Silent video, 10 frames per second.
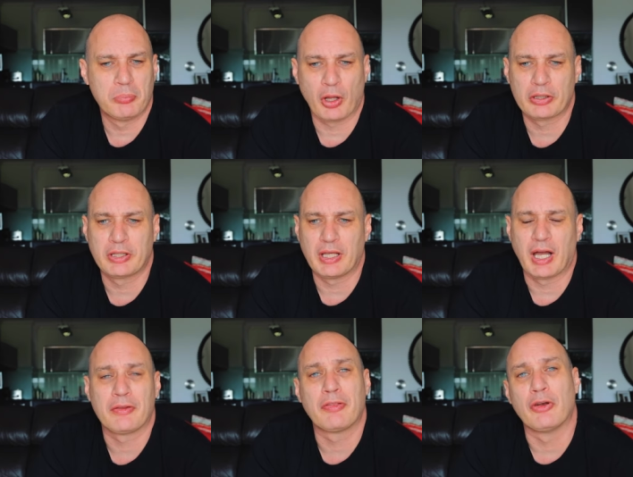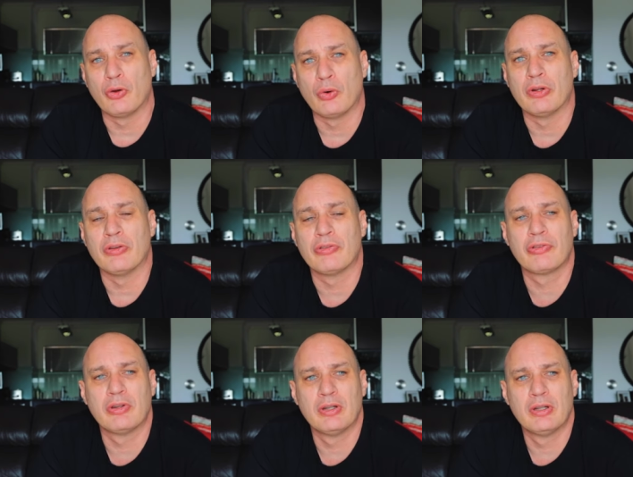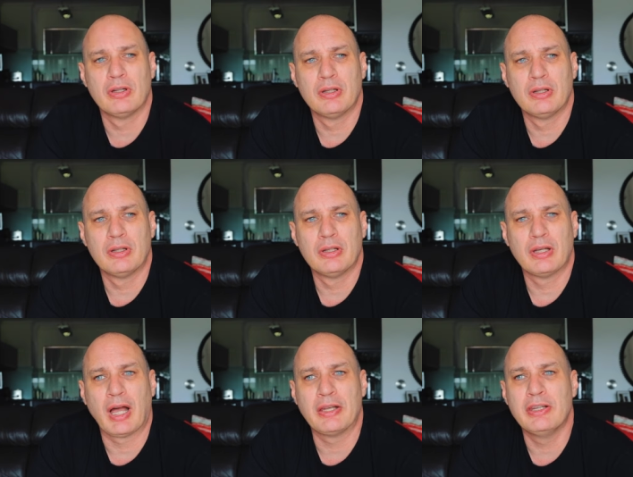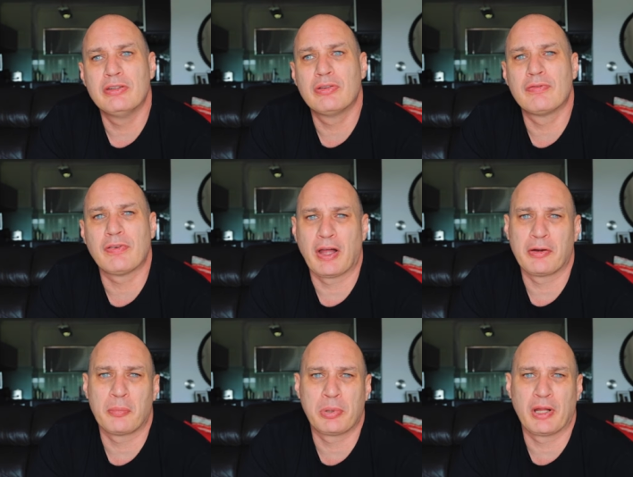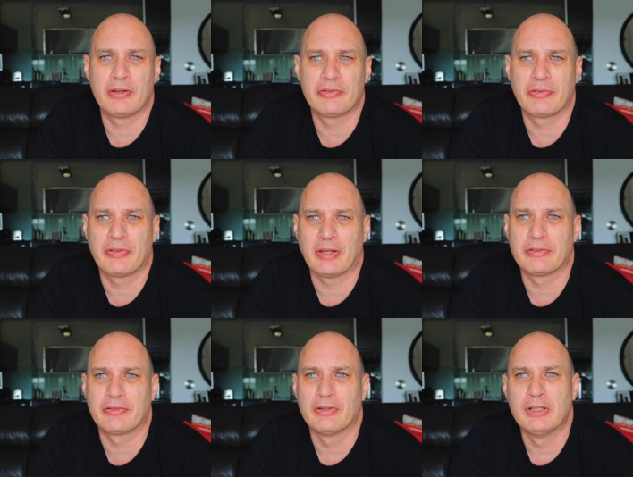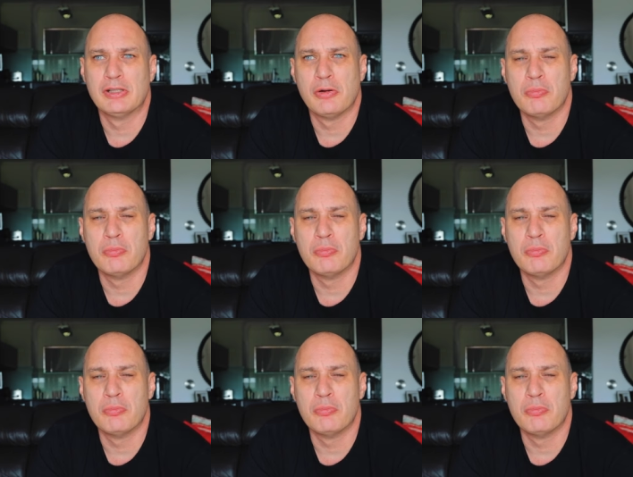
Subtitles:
blocking out the noise, I need to find a place that's